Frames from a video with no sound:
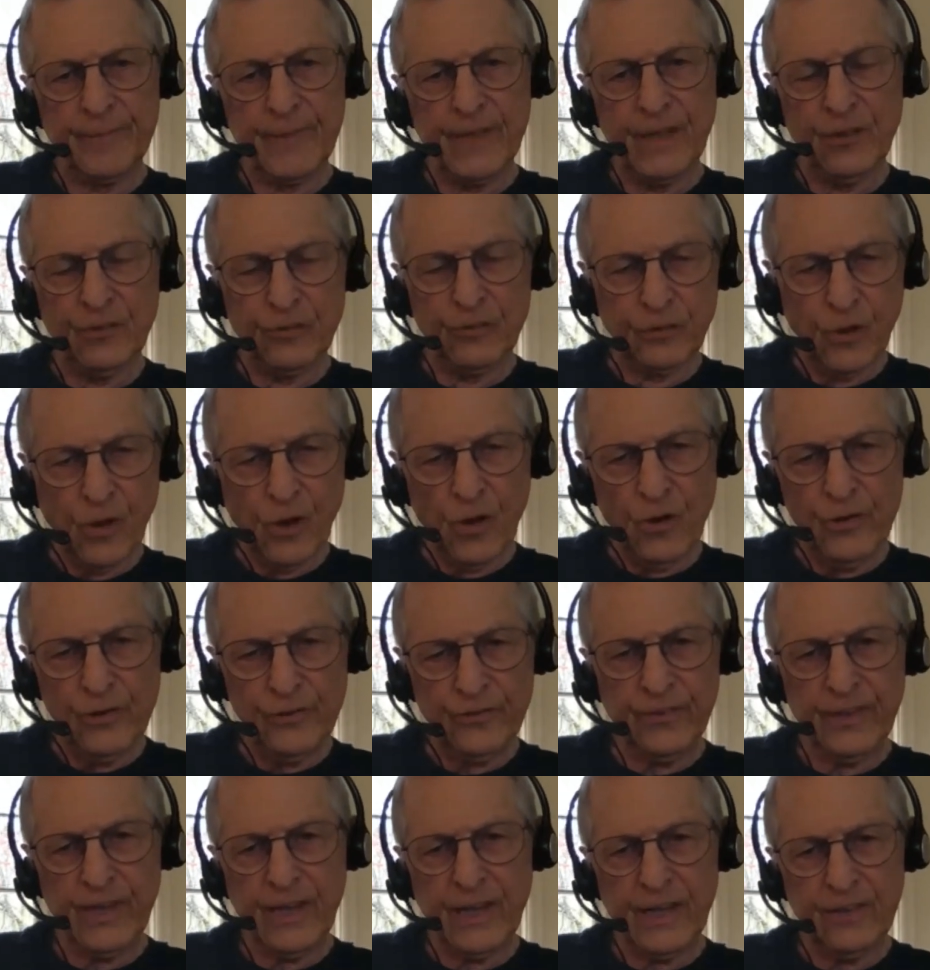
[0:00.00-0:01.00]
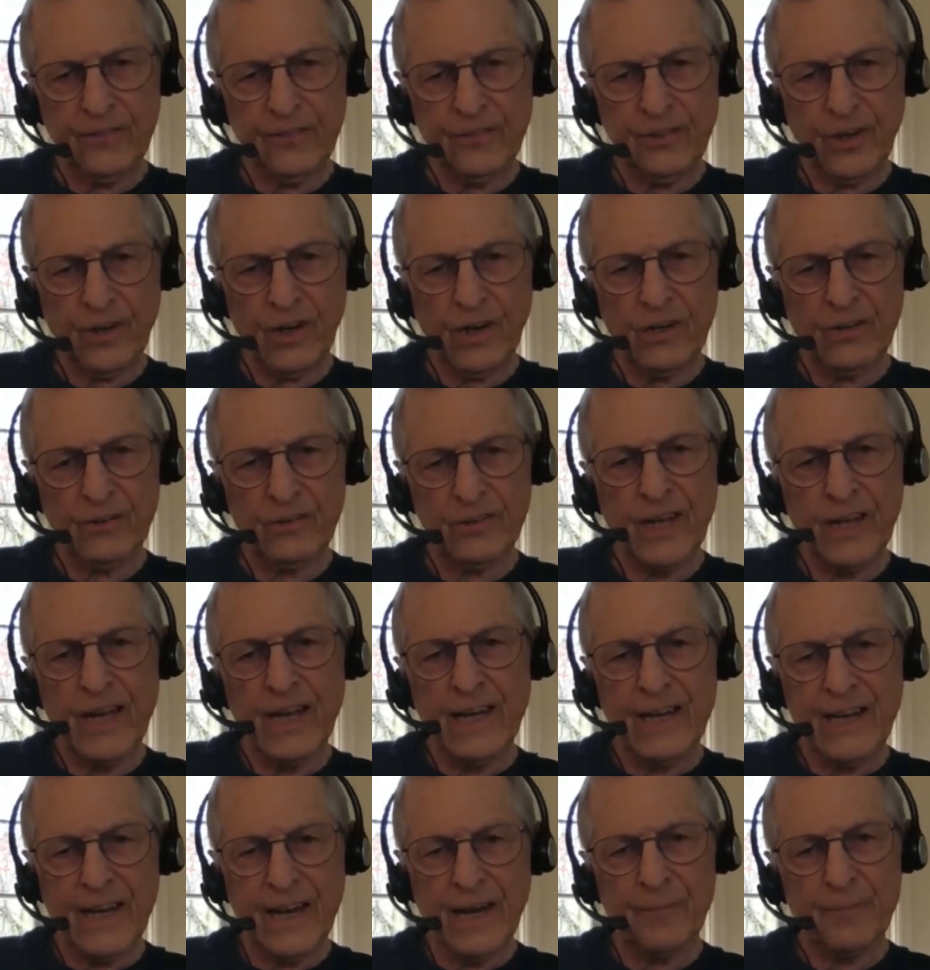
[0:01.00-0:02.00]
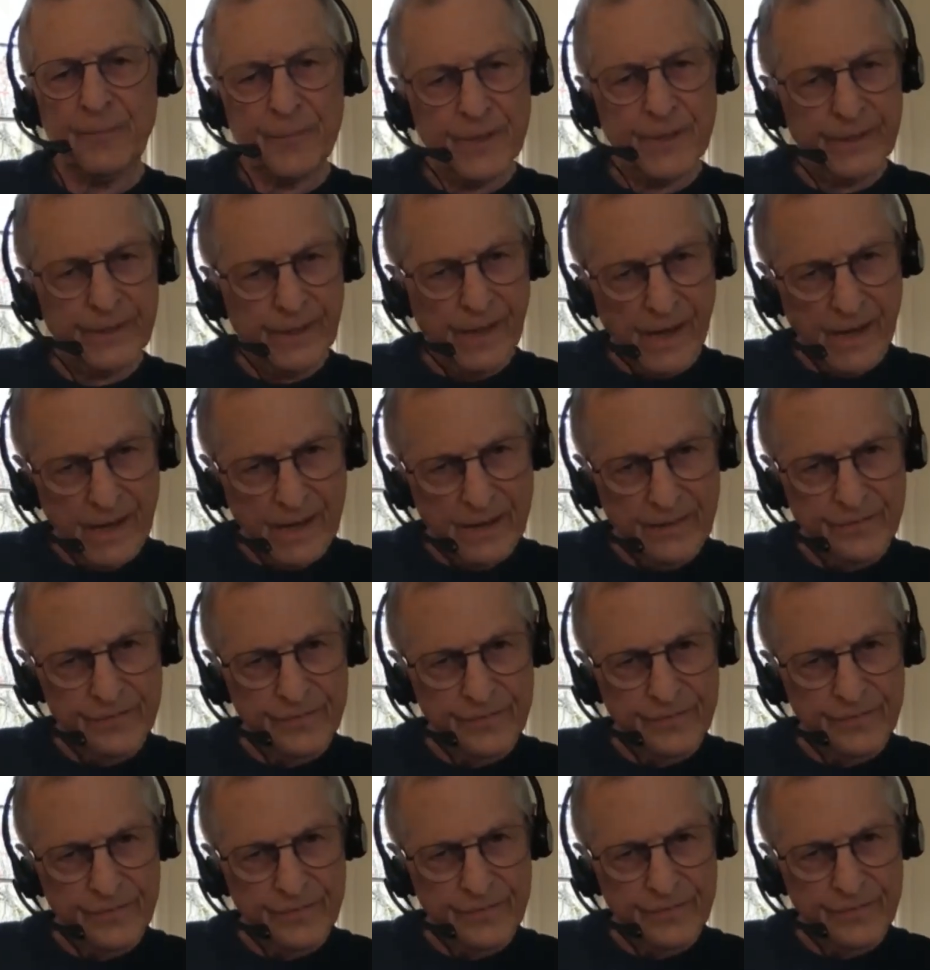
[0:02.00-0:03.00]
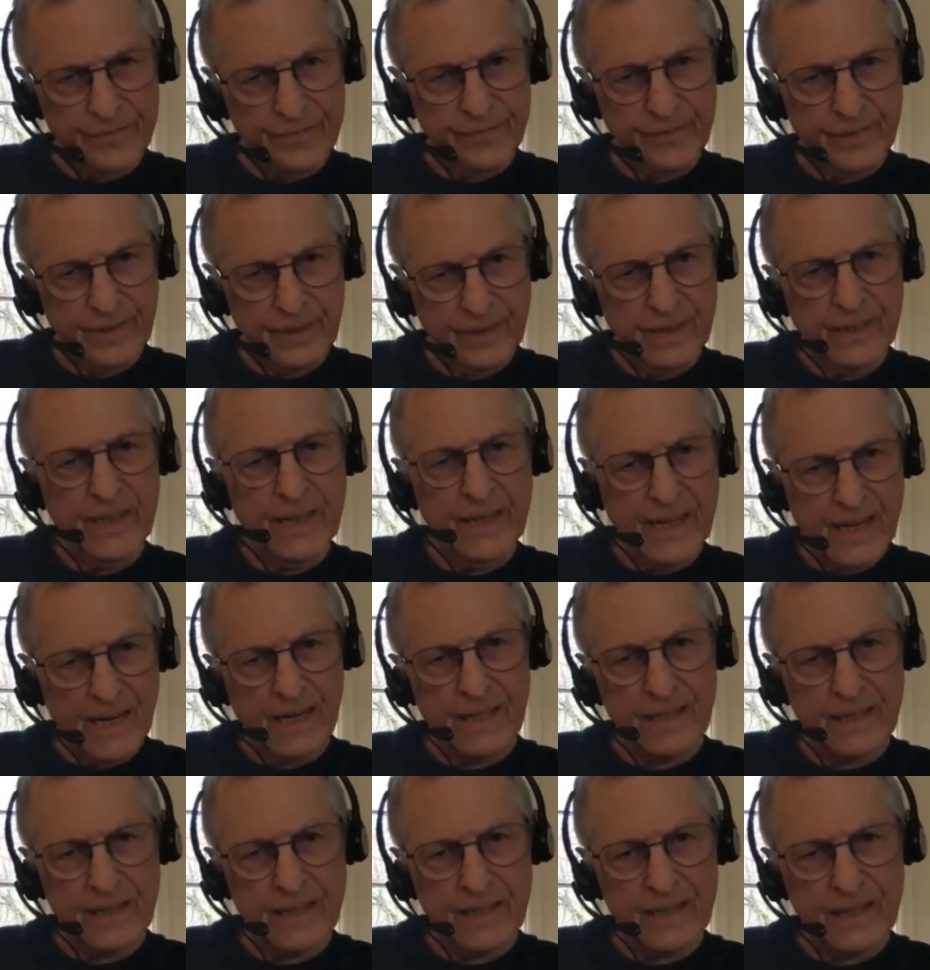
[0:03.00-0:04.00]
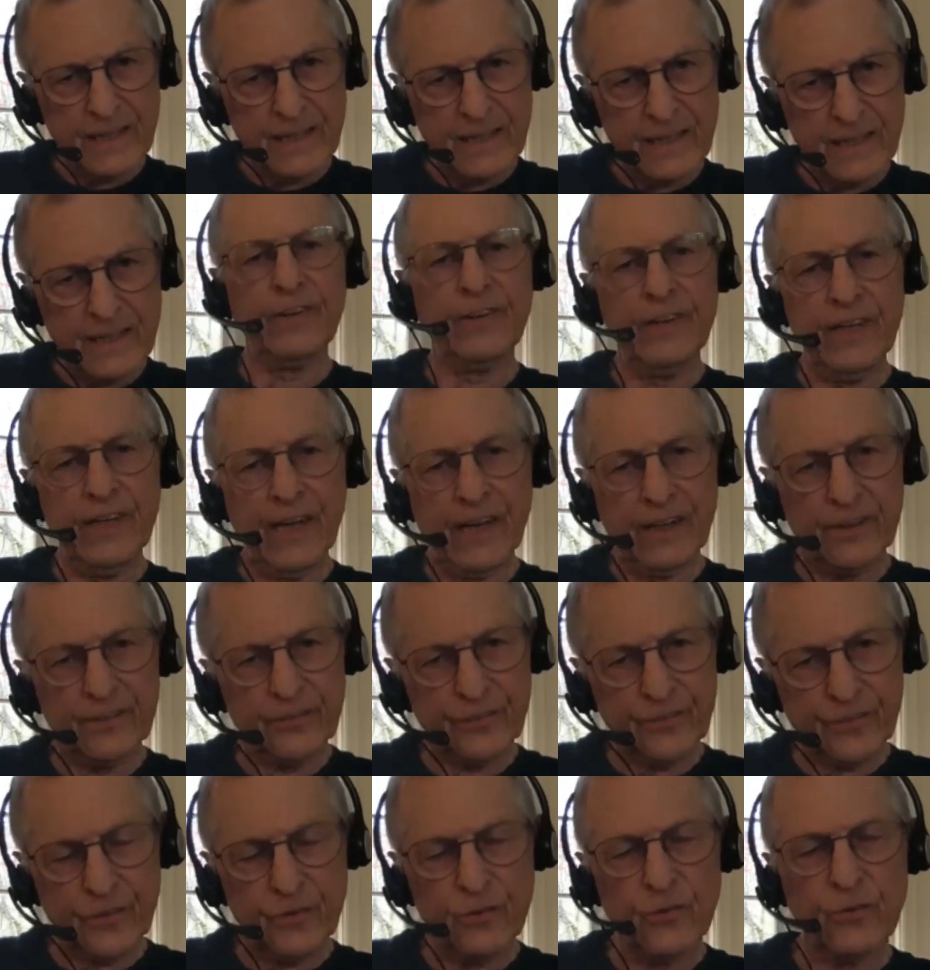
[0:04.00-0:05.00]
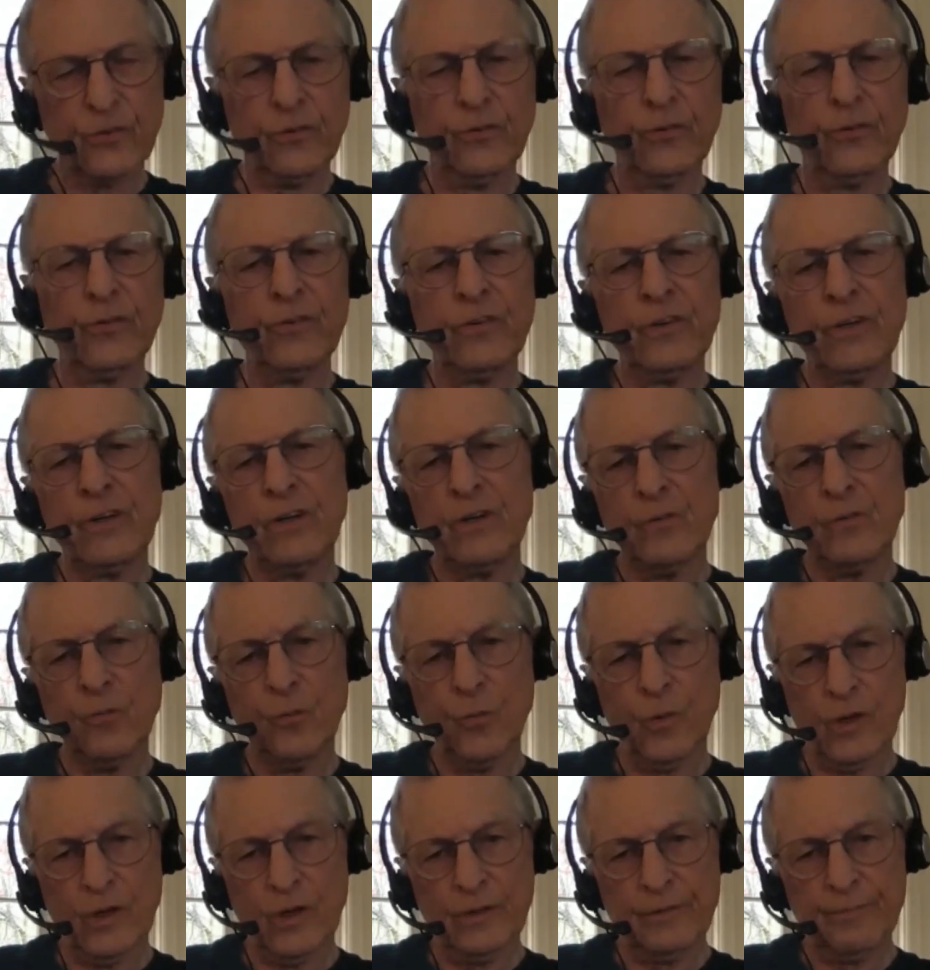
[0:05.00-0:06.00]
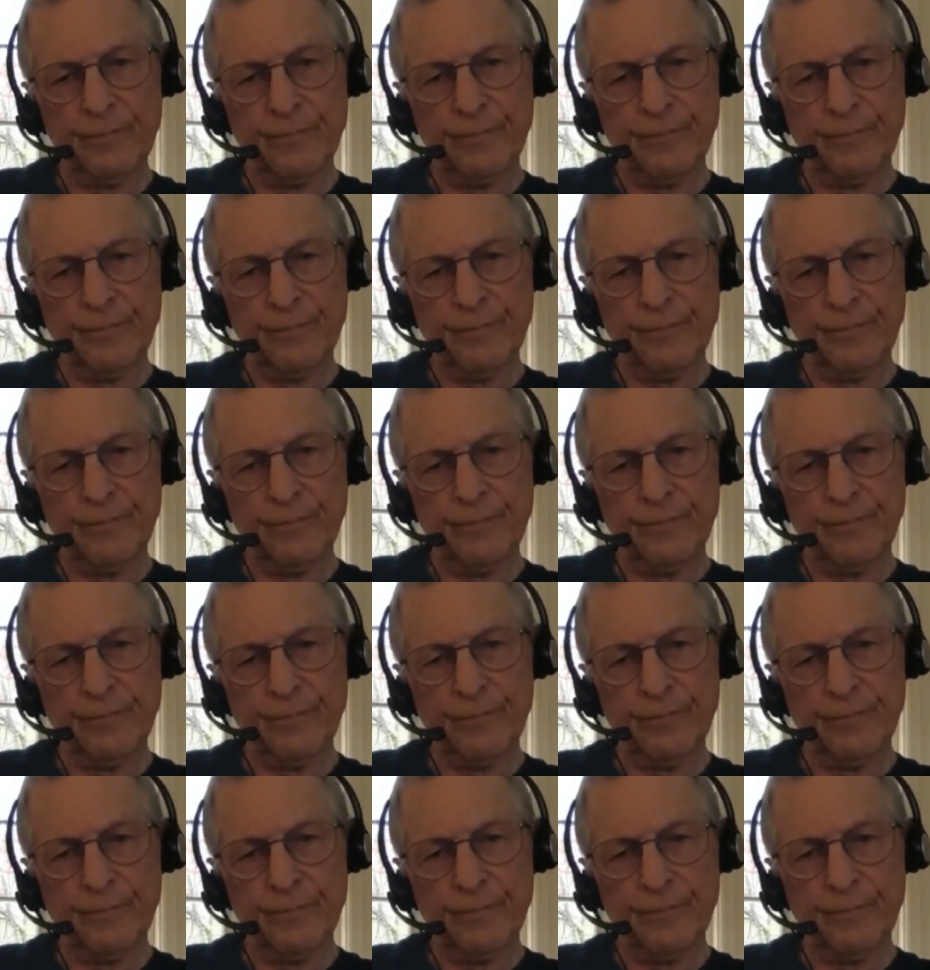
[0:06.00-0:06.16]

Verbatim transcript: As long as that child kept the knife, he had connection to the external one.